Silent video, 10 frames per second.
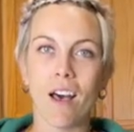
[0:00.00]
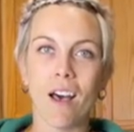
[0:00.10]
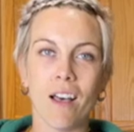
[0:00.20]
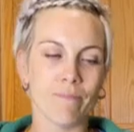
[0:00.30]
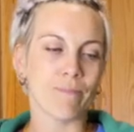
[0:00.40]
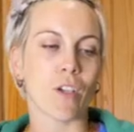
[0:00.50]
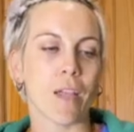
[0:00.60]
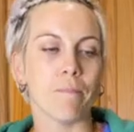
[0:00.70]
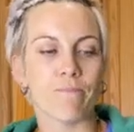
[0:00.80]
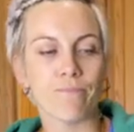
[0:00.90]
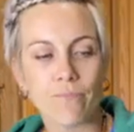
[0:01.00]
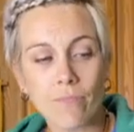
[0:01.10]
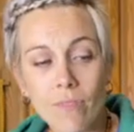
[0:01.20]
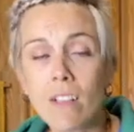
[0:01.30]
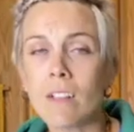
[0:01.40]
Okay,
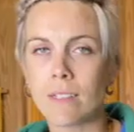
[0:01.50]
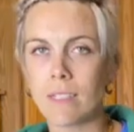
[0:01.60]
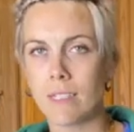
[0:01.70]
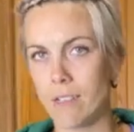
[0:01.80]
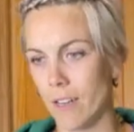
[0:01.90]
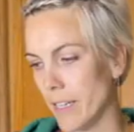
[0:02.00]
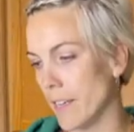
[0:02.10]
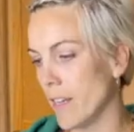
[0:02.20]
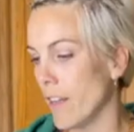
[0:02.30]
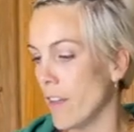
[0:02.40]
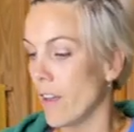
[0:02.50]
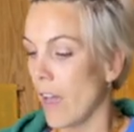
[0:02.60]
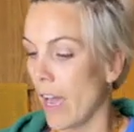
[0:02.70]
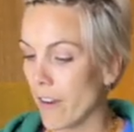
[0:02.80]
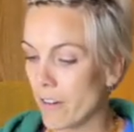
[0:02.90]
let's get started.
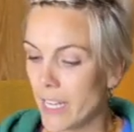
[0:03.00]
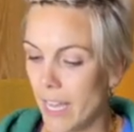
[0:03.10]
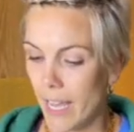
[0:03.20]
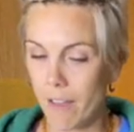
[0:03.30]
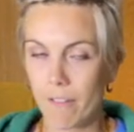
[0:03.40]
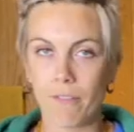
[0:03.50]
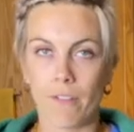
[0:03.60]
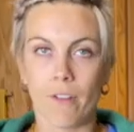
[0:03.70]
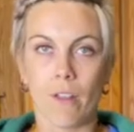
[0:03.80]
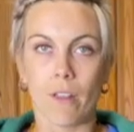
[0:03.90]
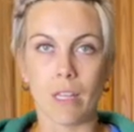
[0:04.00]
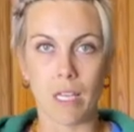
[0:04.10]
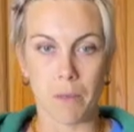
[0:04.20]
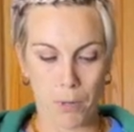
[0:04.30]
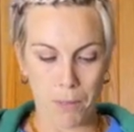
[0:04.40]
I already have
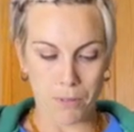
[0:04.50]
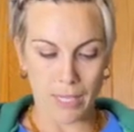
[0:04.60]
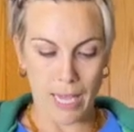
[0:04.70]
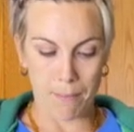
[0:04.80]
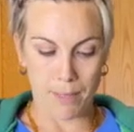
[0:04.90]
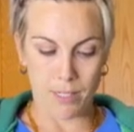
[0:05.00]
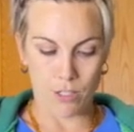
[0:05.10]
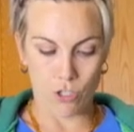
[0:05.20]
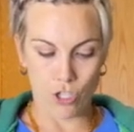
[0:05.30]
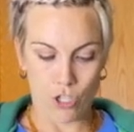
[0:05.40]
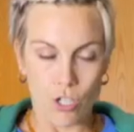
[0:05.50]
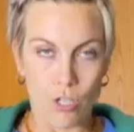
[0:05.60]
the purple cabbage